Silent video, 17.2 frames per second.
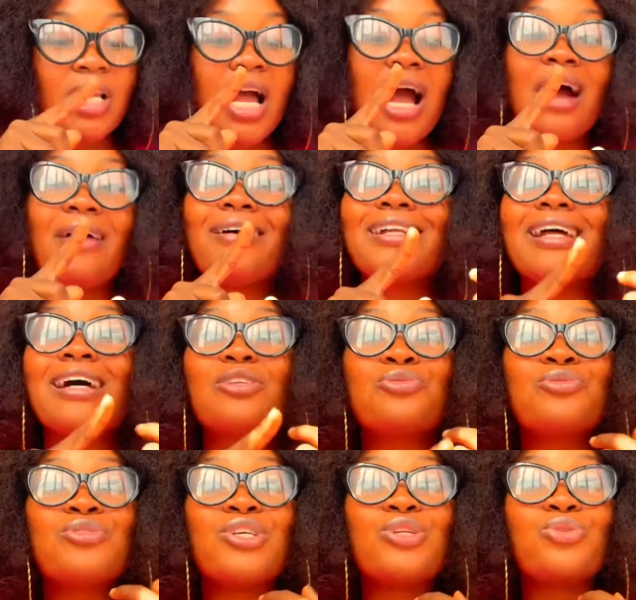I rather
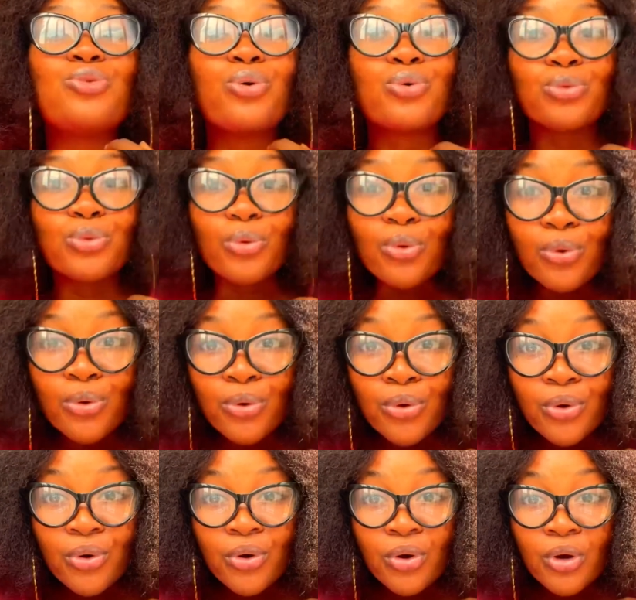choose a doctor,
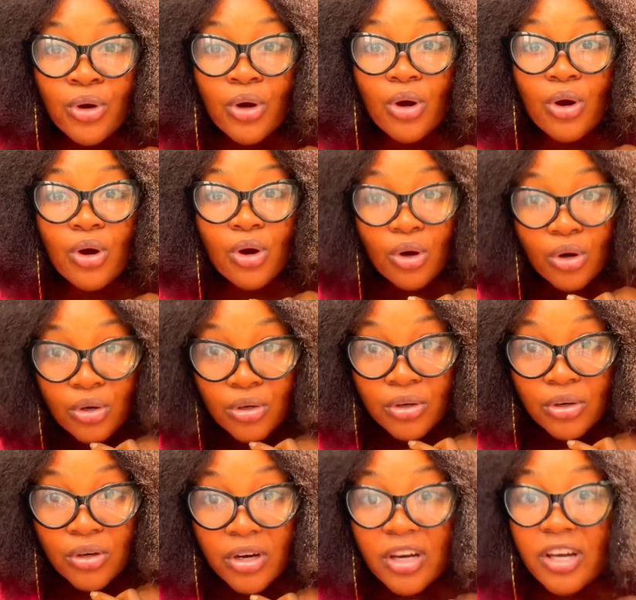
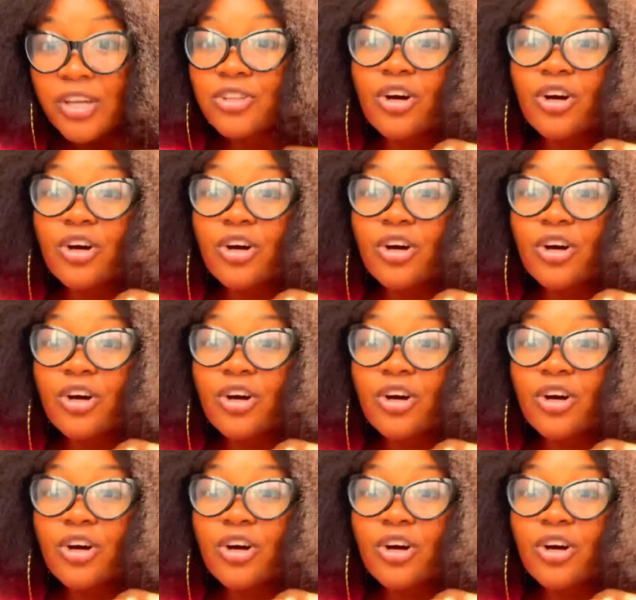a